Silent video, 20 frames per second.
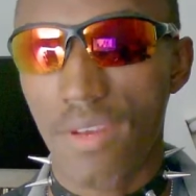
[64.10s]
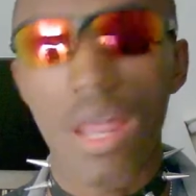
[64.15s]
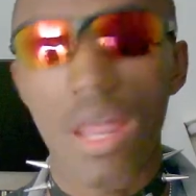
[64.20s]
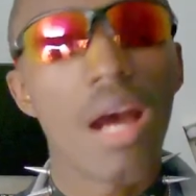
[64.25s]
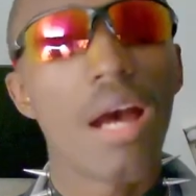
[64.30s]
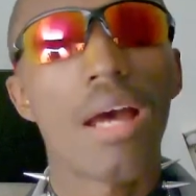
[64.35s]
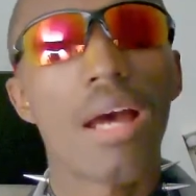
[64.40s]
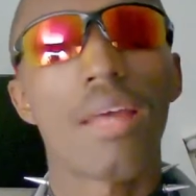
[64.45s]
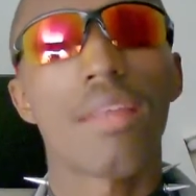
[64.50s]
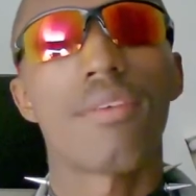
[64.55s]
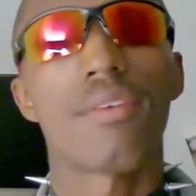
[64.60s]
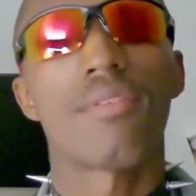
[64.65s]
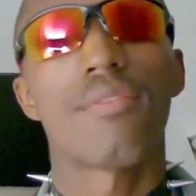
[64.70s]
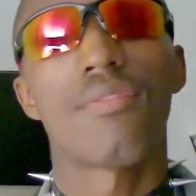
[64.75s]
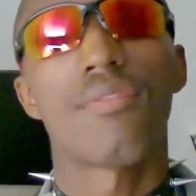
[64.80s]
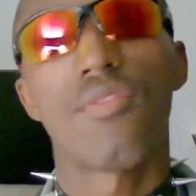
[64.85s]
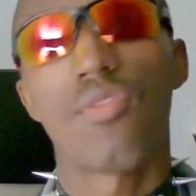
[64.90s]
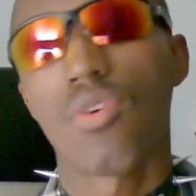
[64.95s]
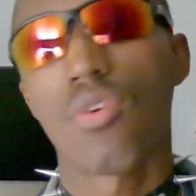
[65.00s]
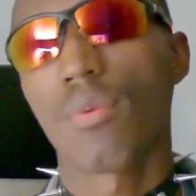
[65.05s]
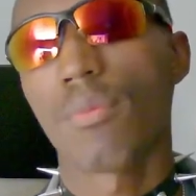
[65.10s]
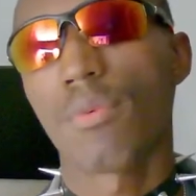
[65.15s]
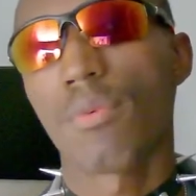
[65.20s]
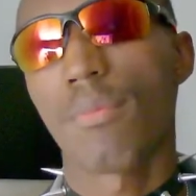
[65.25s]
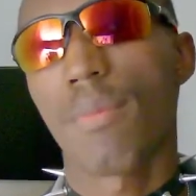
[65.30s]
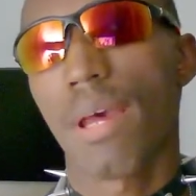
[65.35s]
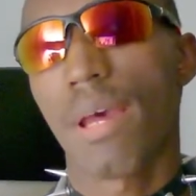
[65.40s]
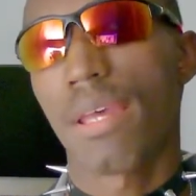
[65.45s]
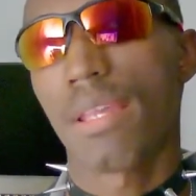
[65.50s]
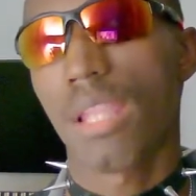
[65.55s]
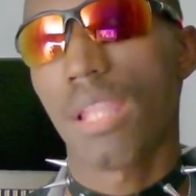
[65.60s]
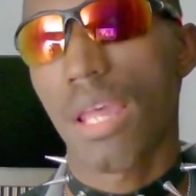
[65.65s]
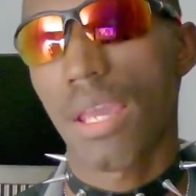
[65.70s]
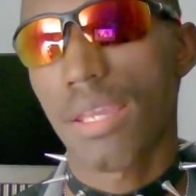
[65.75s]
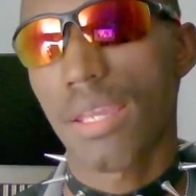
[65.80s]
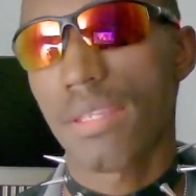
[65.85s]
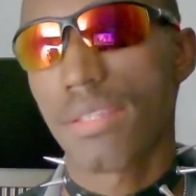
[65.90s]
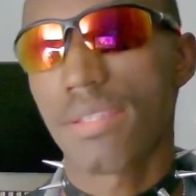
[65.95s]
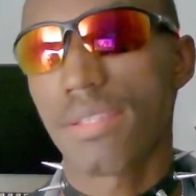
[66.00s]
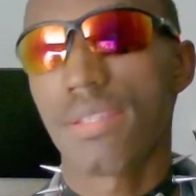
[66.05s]
have not formed my
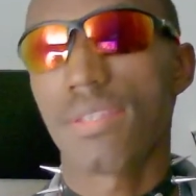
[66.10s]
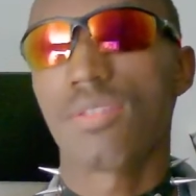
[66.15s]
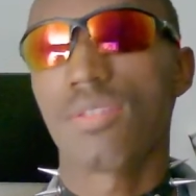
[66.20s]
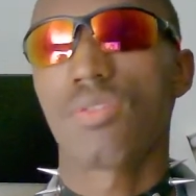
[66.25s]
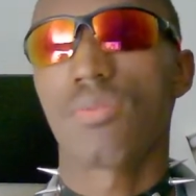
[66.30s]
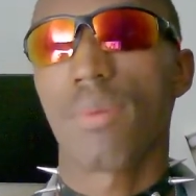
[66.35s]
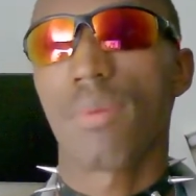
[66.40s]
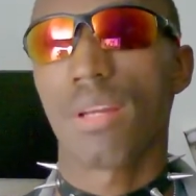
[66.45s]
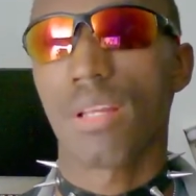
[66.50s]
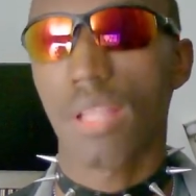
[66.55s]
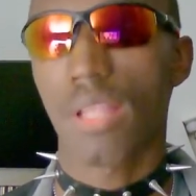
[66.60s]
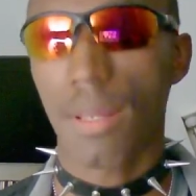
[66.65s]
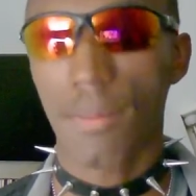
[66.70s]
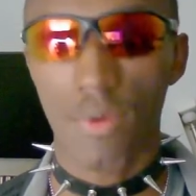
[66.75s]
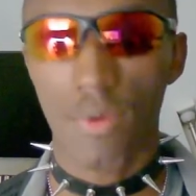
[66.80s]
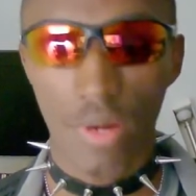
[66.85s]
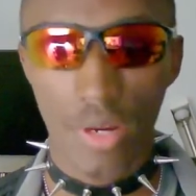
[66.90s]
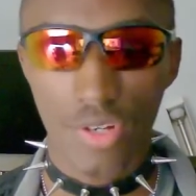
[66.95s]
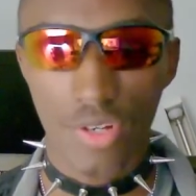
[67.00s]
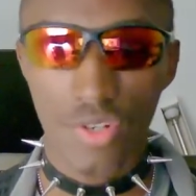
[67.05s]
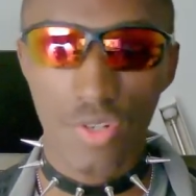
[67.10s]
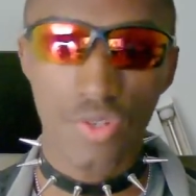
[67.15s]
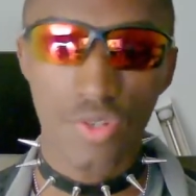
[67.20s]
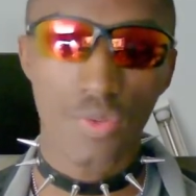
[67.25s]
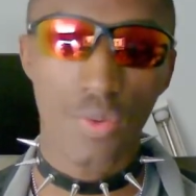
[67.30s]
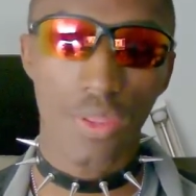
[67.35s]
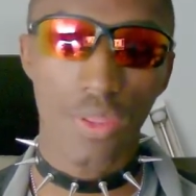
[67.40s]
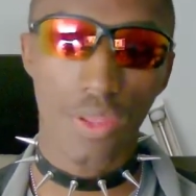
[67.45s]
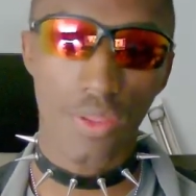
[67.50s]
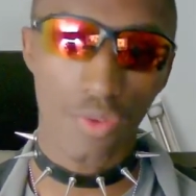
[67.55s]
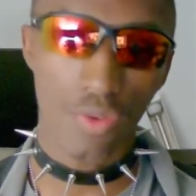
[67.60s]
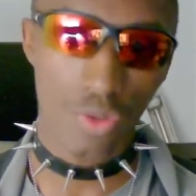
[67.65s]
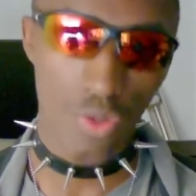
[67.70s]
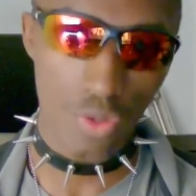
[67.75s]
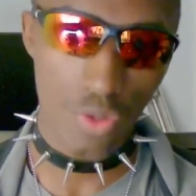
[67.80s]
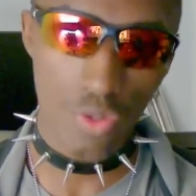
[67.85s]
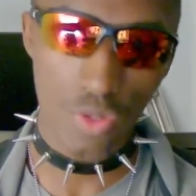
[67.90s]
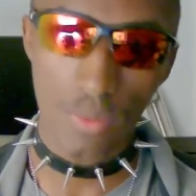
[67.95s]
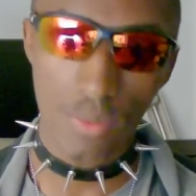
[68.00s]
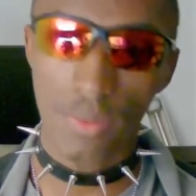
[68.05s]
alliances or my collaborations with other
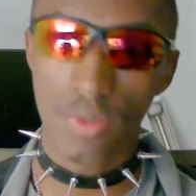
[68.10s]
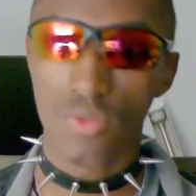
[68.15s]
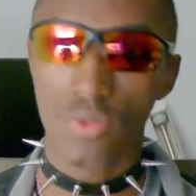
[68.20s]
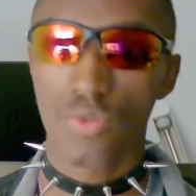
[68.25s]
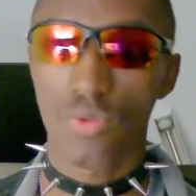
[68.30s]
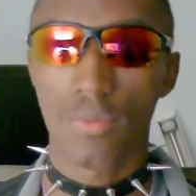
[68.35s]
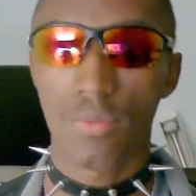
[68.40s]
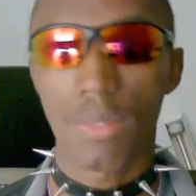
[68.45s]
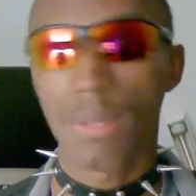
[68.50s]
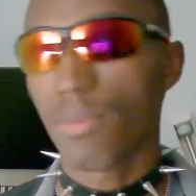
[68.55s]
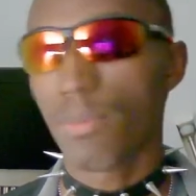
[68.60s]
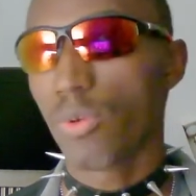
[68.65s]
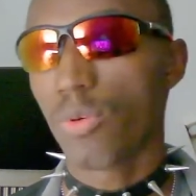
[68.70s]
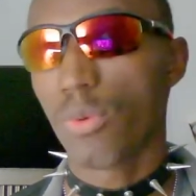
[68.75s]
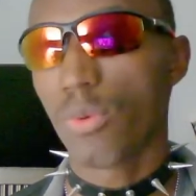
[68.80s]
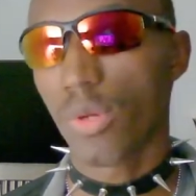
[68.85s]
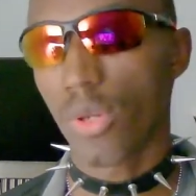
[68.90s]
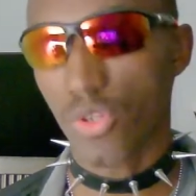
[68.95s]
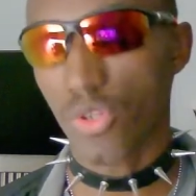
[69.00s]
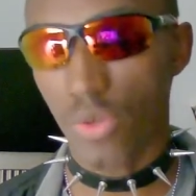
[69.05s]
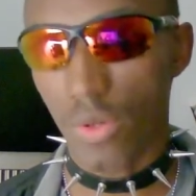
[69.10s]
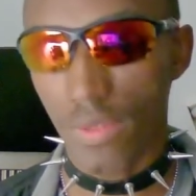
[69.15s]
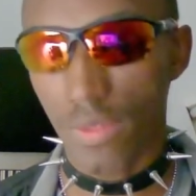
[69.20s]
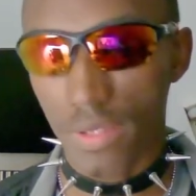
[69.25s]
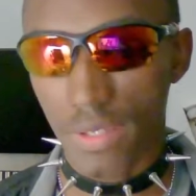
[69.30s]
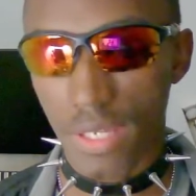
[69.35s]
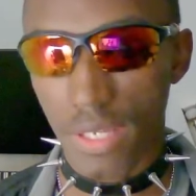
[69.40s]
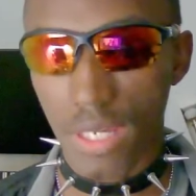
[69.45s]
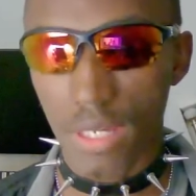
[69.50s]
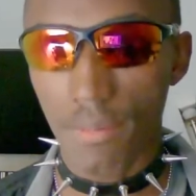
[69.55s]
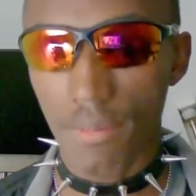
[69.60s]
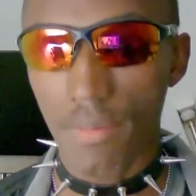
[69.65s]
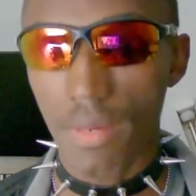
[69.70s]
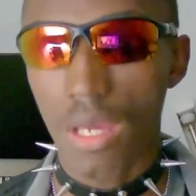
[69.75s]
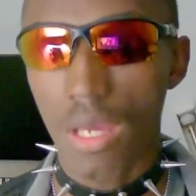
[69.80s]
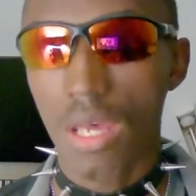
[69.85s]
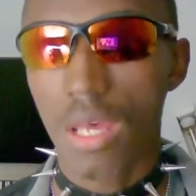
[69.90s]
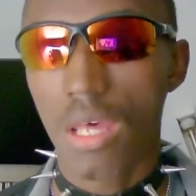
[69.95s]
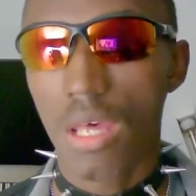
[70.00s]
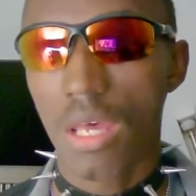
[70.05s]
YouTubers or people who want to join the
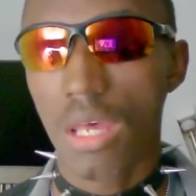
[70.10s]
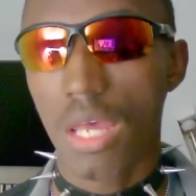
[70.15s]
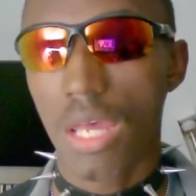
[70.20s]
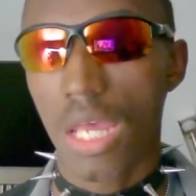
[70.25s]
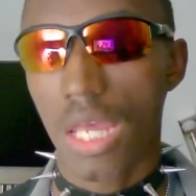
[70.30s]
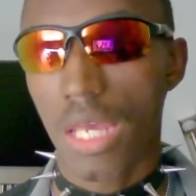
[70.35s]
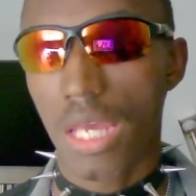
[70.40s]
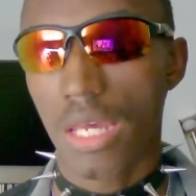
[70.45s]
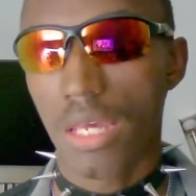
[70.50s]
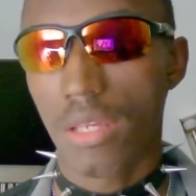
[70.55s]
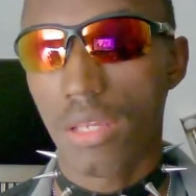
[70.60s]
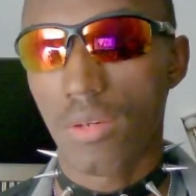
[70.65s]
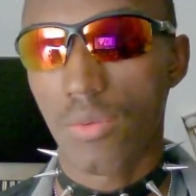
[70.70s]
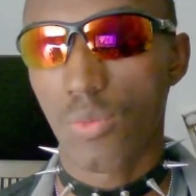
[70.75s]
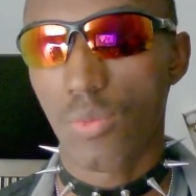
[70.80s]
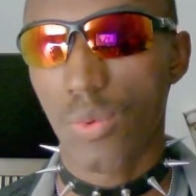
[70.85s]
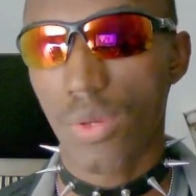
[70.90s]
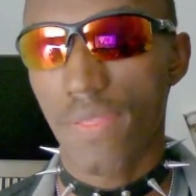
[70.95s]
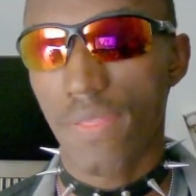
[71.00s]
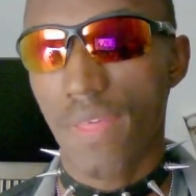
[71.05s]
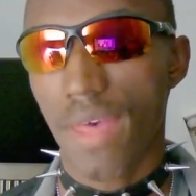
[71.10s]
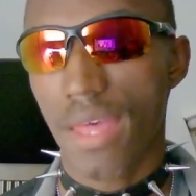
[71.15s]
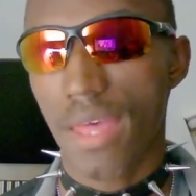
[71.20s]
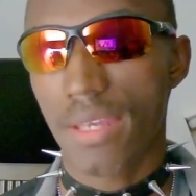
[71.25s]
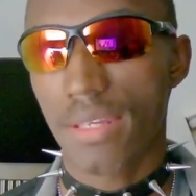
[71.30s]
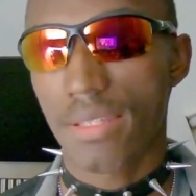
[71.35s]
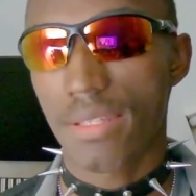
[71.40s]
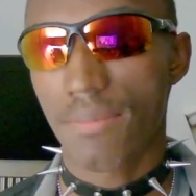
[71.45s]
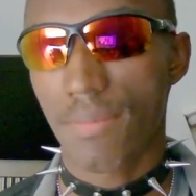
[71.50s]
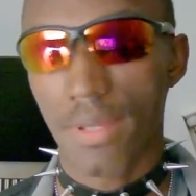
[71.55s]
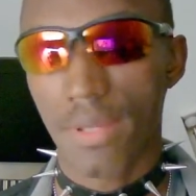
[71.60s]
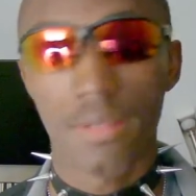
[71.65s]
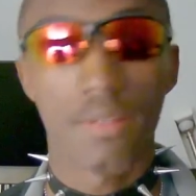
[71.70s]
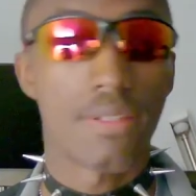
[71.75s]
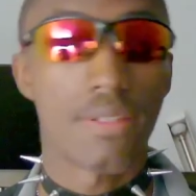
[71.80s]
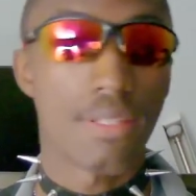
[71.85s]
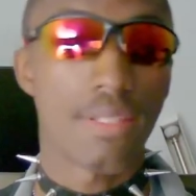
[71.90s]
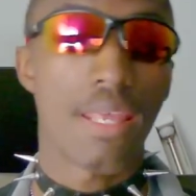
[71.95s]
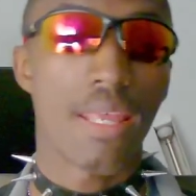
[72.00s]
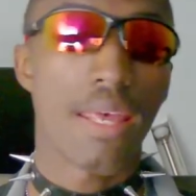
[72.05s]
team. And with that
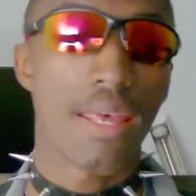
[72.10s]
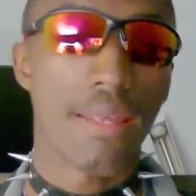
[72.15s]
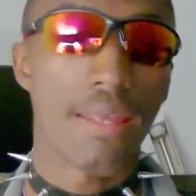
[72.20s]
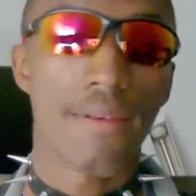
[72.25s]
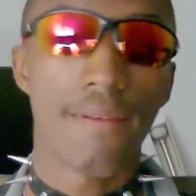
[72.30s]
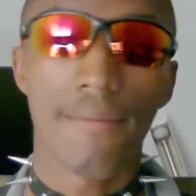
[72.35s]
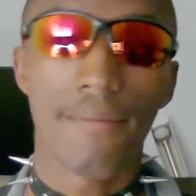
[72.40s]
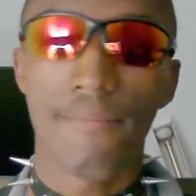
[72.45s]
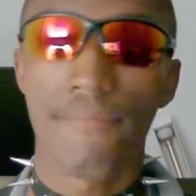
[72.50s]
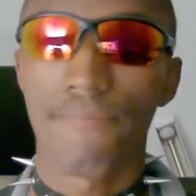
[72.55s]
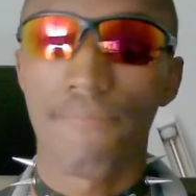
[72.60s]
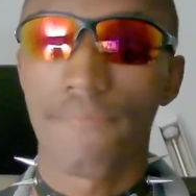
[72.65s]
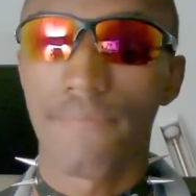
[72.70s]
being said,